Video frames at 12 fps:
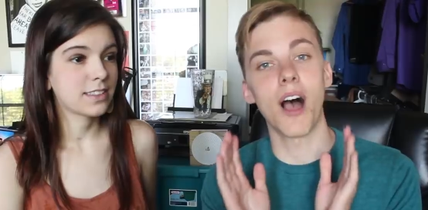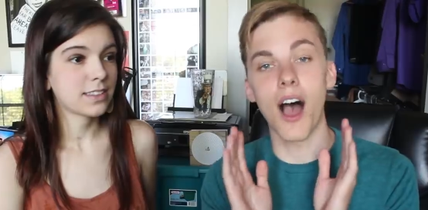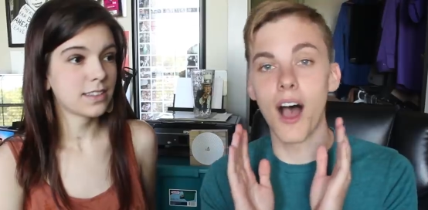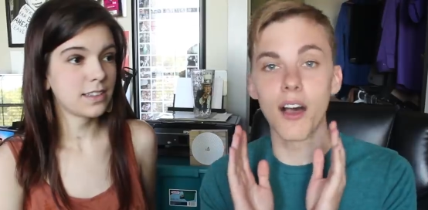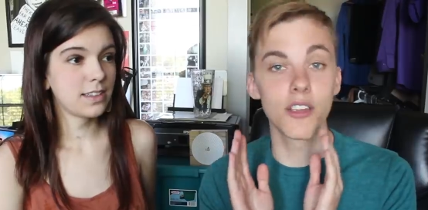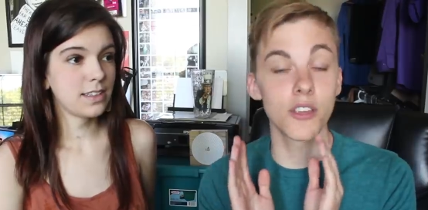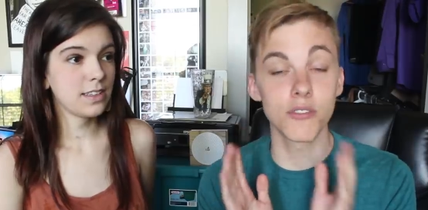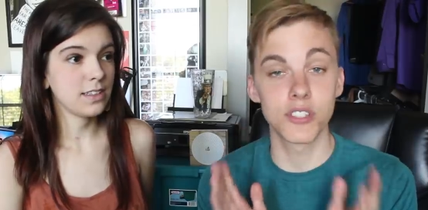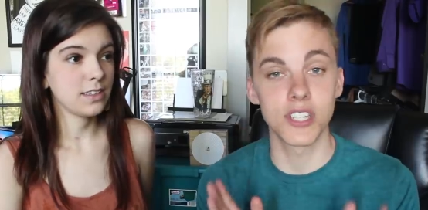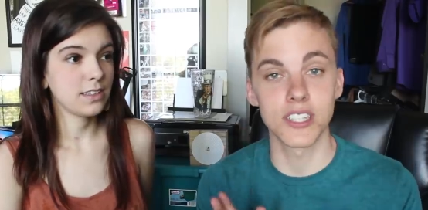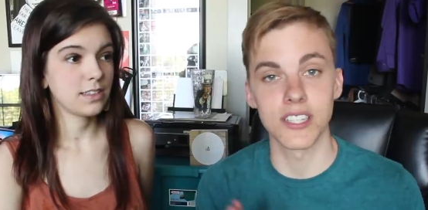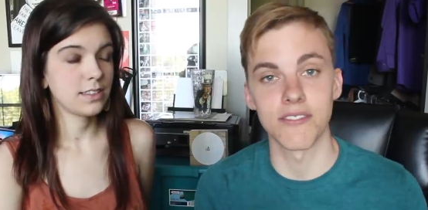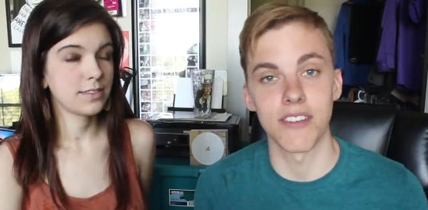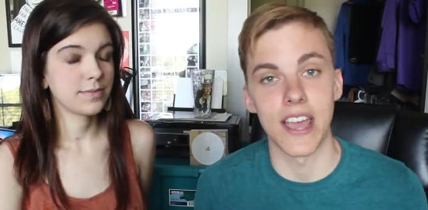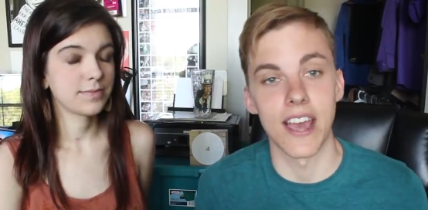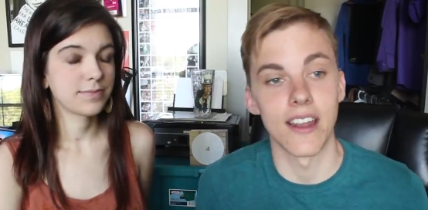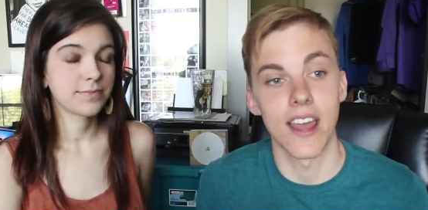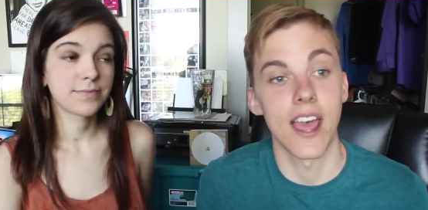Speaker 1: A huge Disney
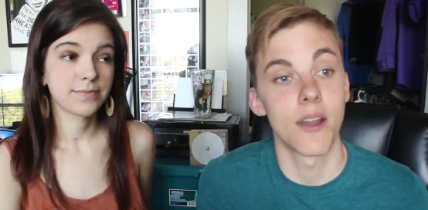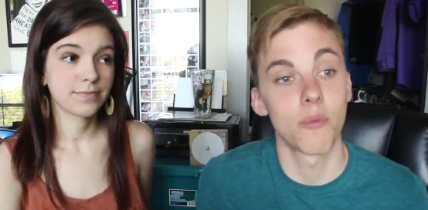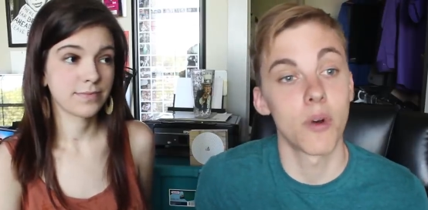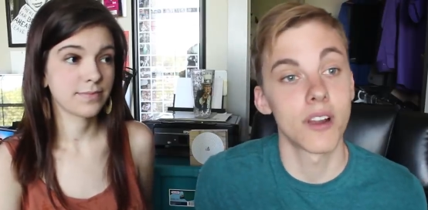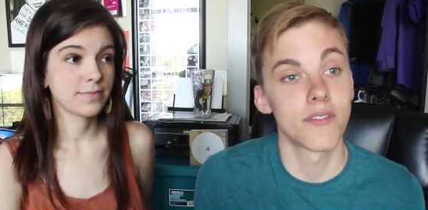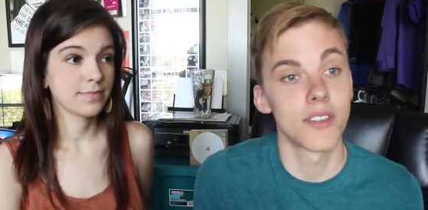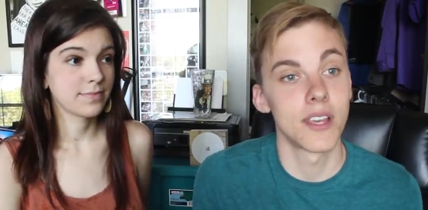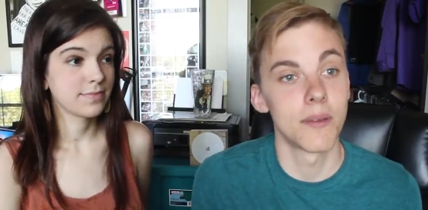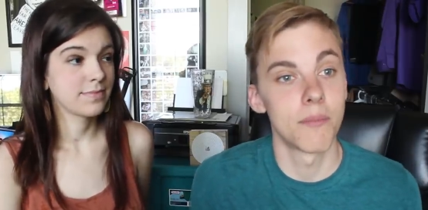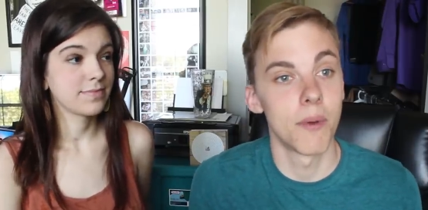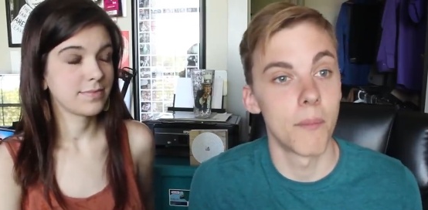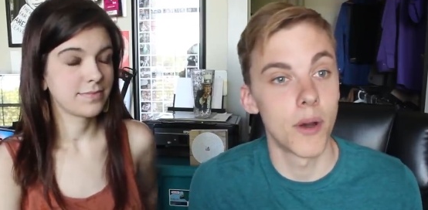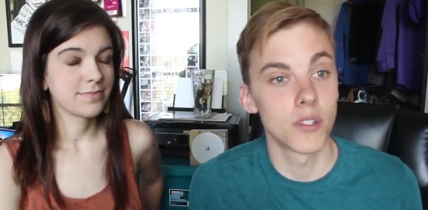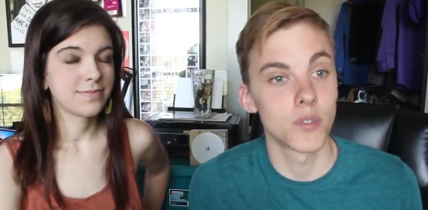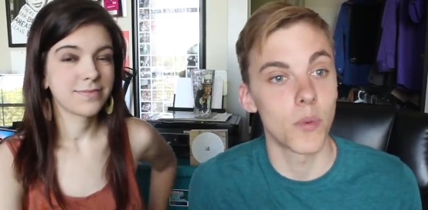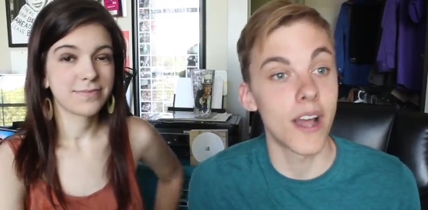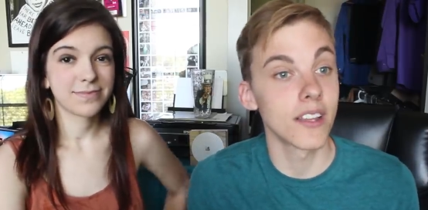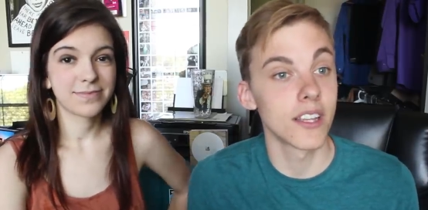fan and one of the most
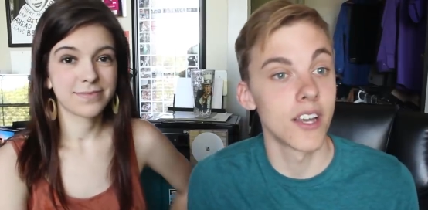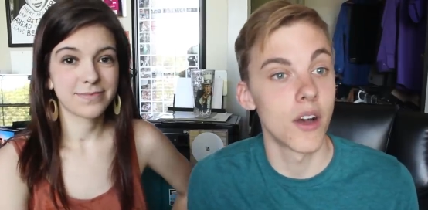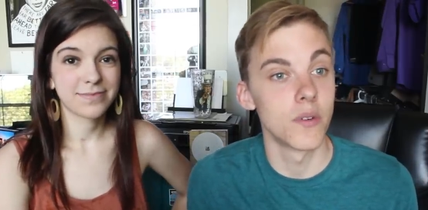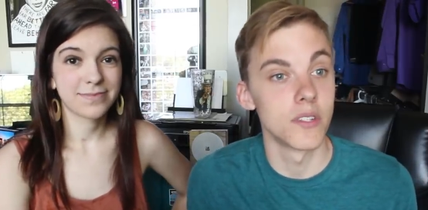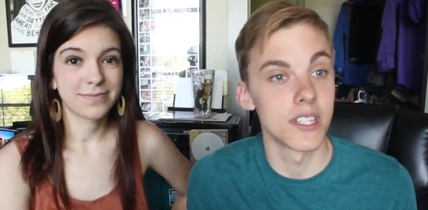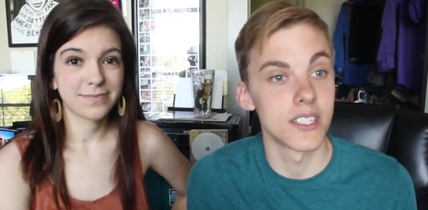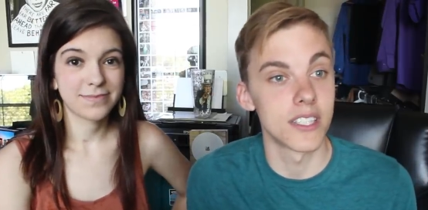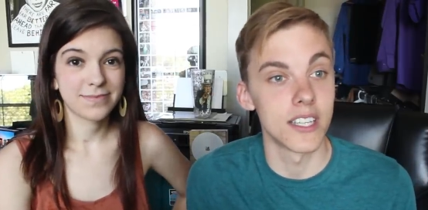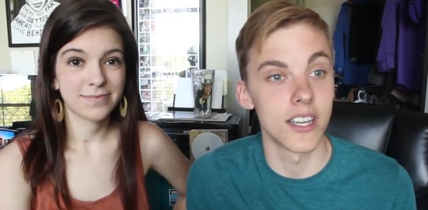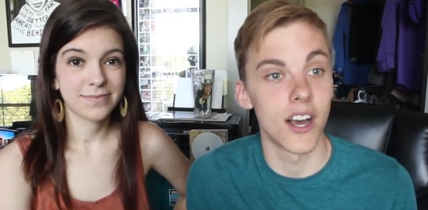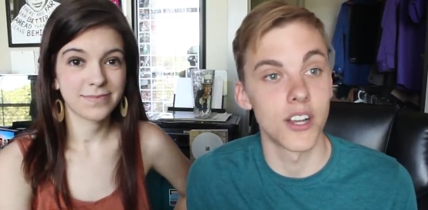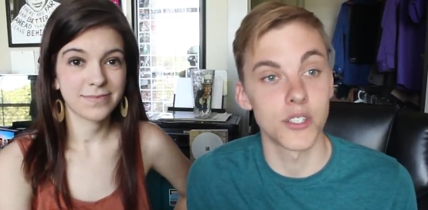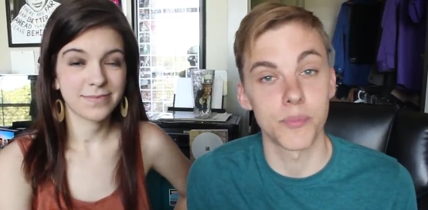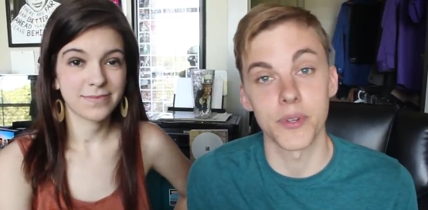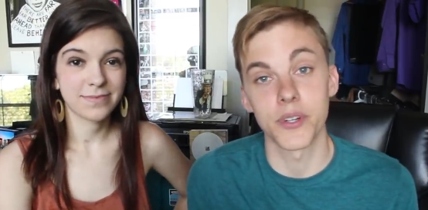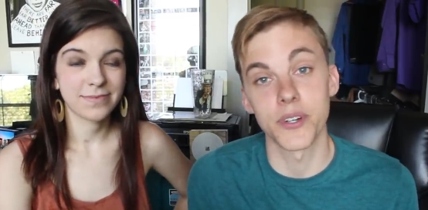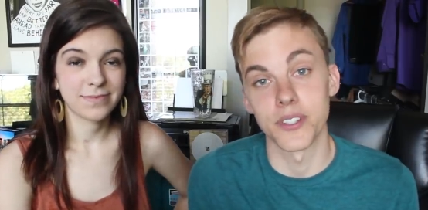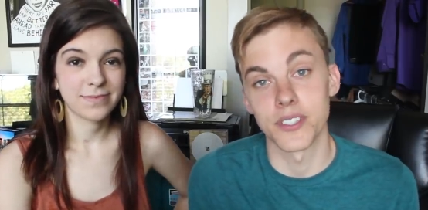widely known Disney
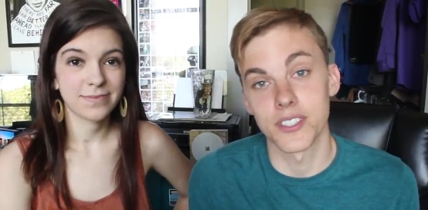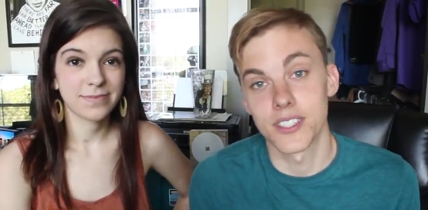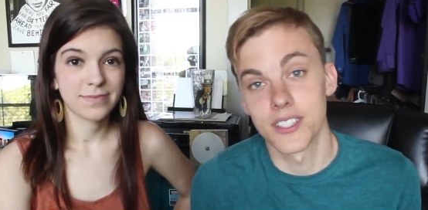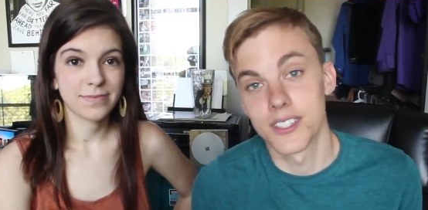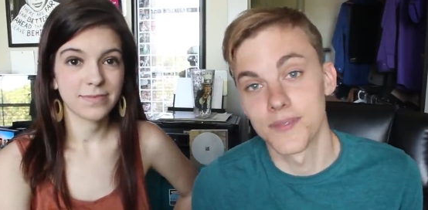entrepreneurs.